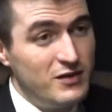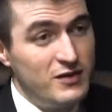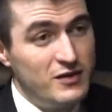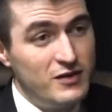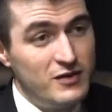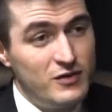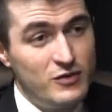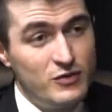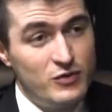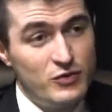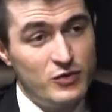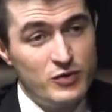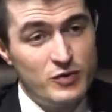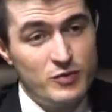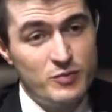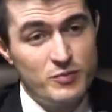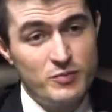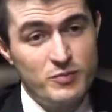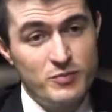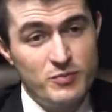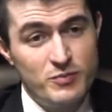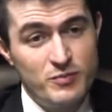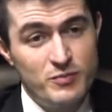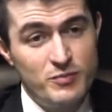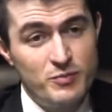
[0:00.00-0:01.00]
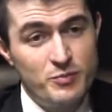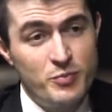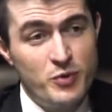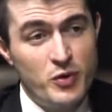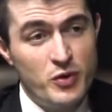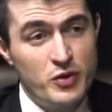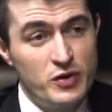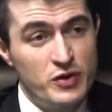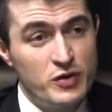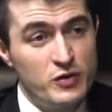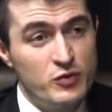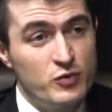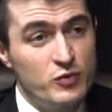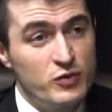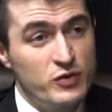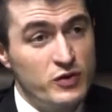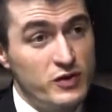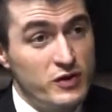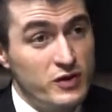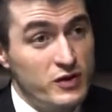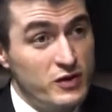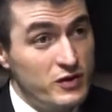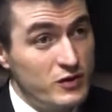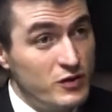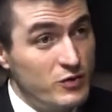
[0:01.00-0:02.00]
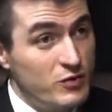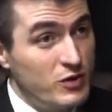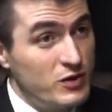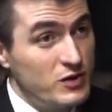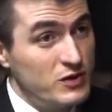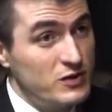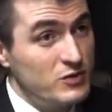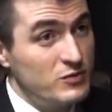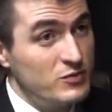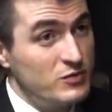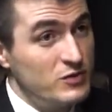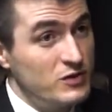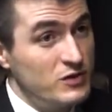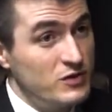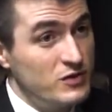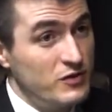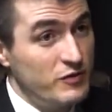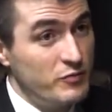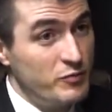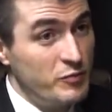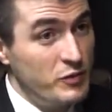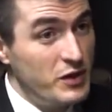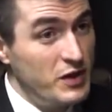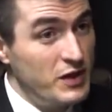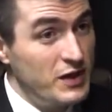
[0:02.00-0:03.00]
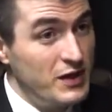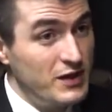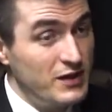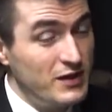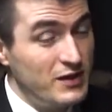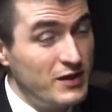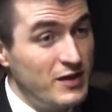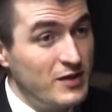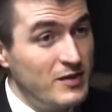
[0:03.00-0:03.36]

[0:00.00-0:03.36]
you're burdened with another question, which is of meaning.